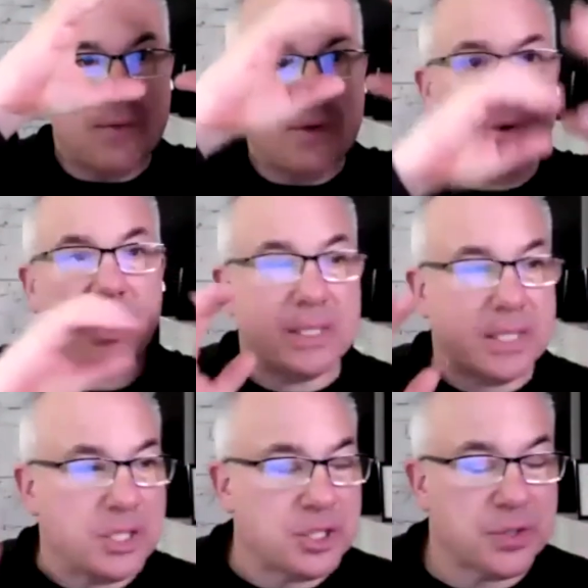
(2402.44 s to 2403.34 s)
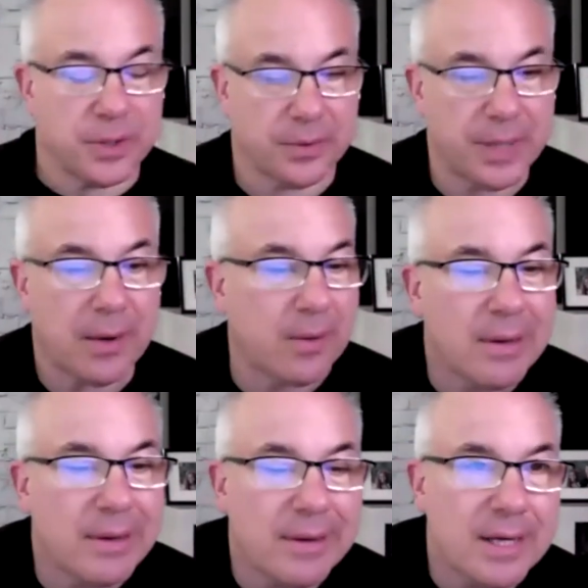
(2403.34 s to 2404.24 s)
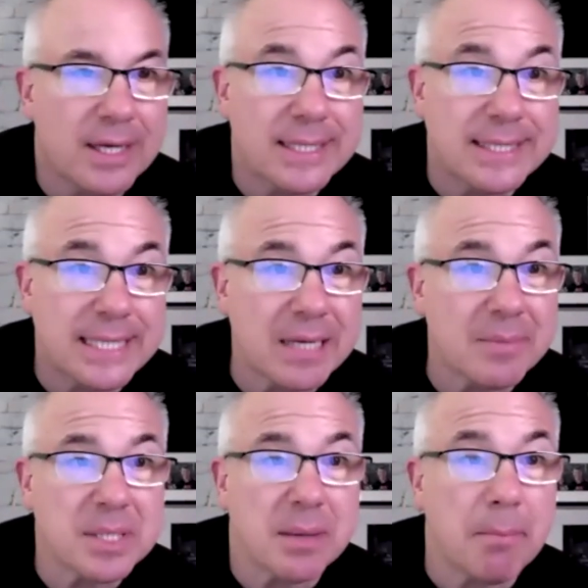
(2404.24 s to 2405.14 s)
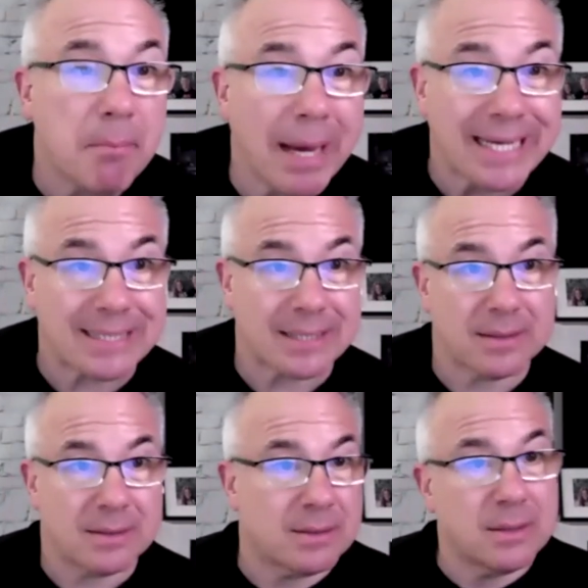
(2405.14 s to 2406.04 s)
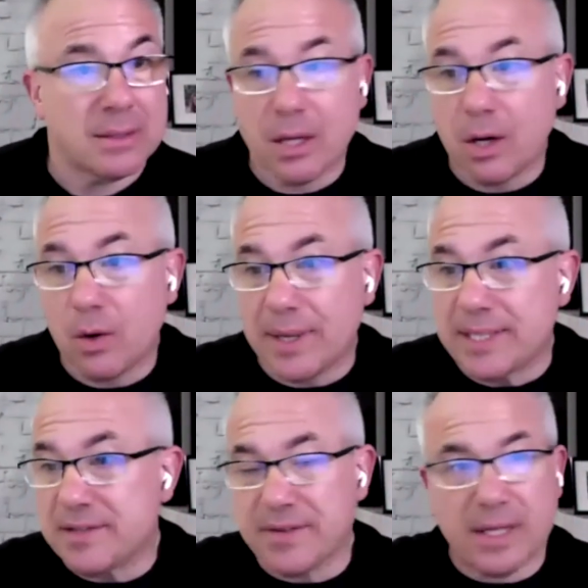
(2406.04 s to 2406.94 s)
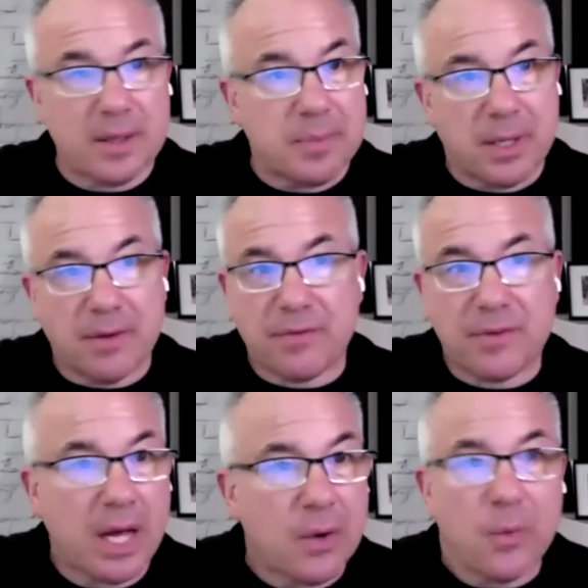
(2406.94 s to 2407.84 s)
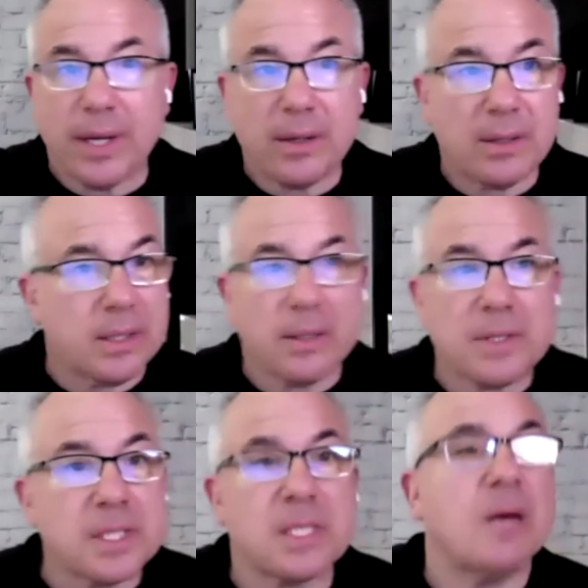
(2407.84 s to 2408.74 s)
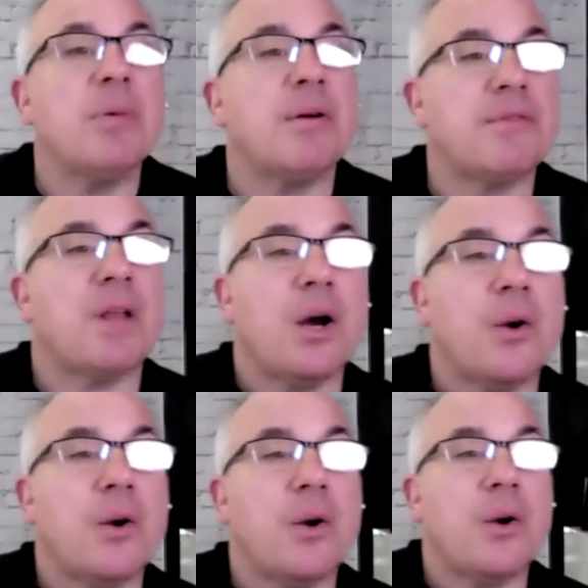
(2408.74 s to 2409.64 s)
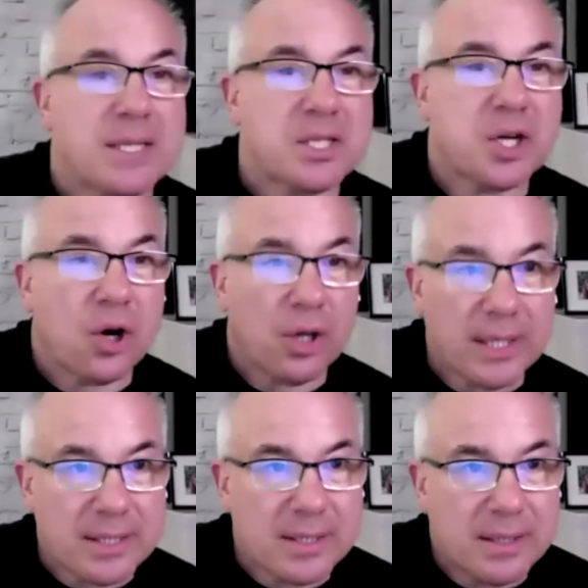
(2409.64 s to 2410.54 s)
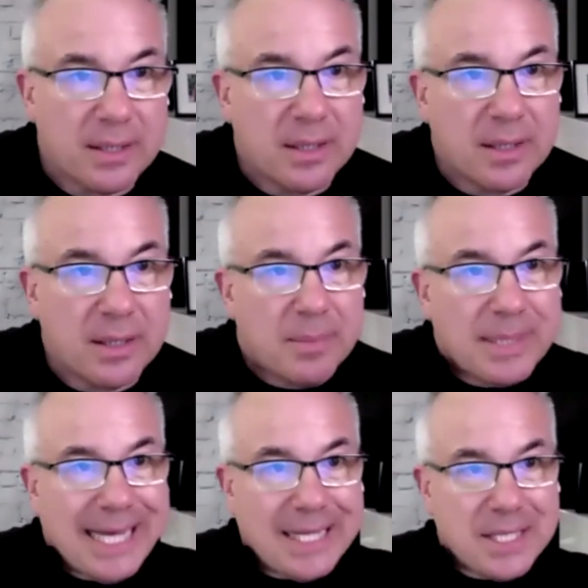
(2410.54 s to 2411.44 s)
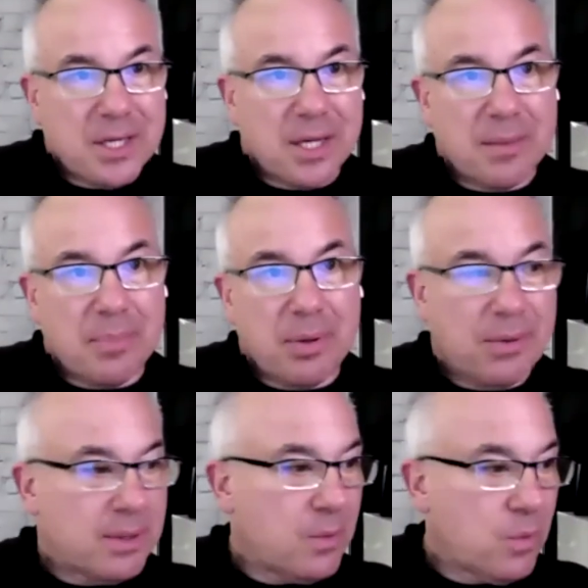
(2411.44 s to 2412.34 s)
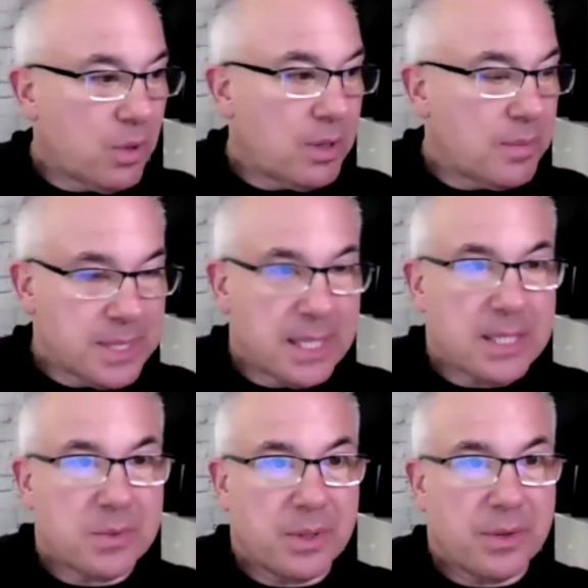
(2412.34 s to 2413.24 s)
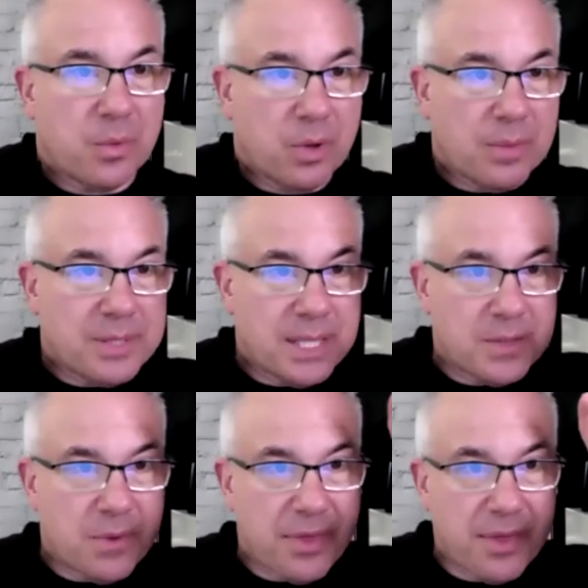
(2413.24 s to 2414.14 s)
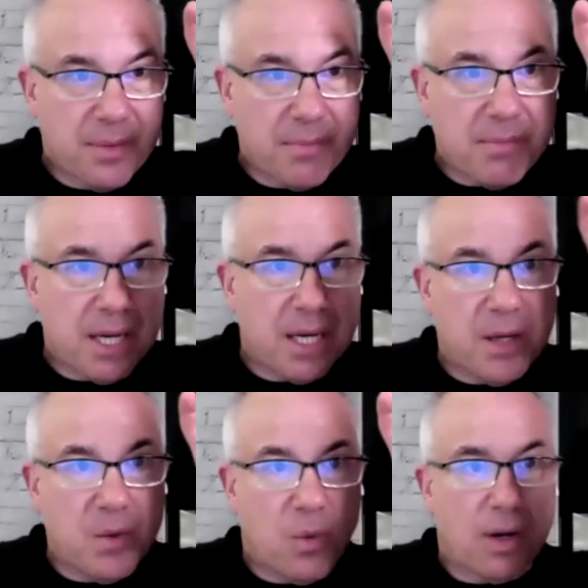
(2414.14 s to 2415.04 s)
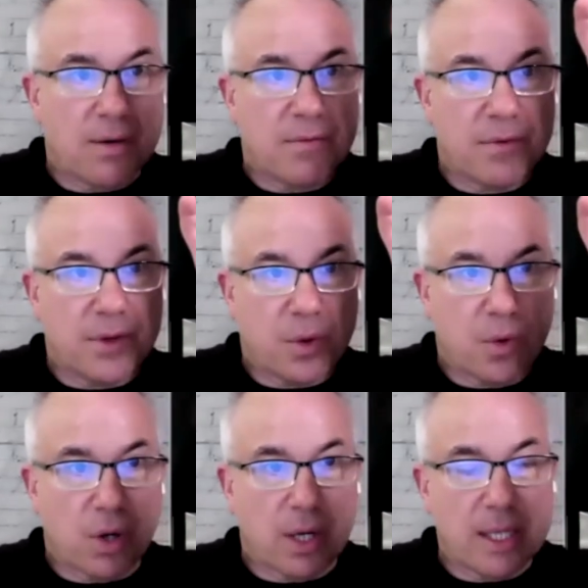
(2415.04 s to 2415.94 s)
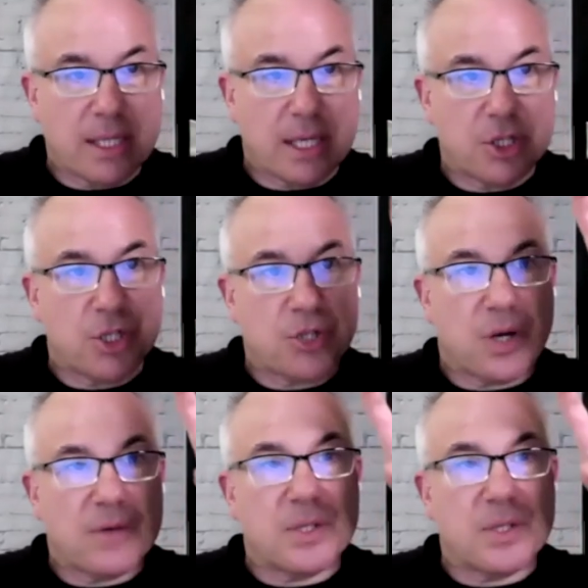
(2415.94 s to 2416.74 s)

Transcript: an organization is critical. Now, teams might go and develop a flywheel, a little sub flywheel, let's call it. But that's not the part that we're obsessed with. We're obsessed with the main one for the organization that drives the